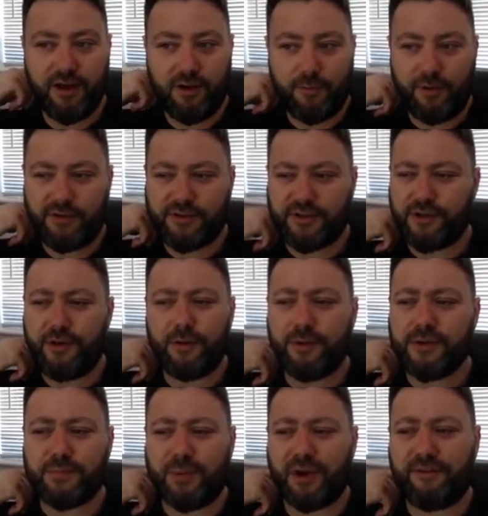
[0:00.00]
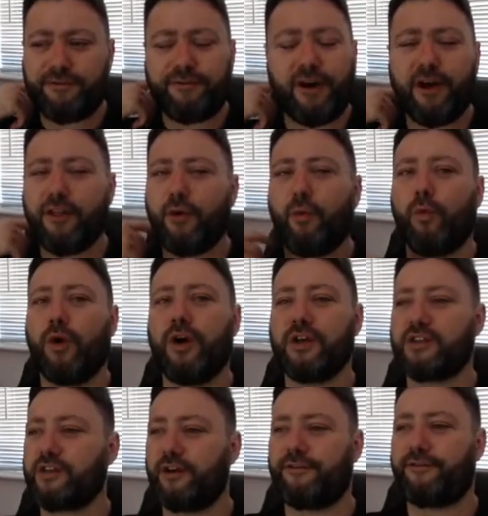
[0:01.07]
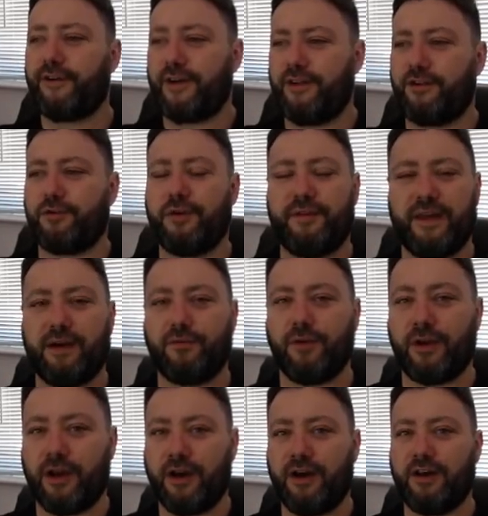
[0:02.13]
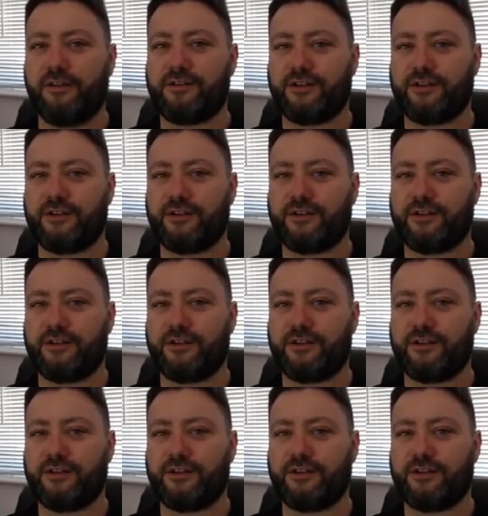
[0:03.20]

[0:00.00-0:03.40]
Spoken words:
but Zulu is by far the worst offender in that regard.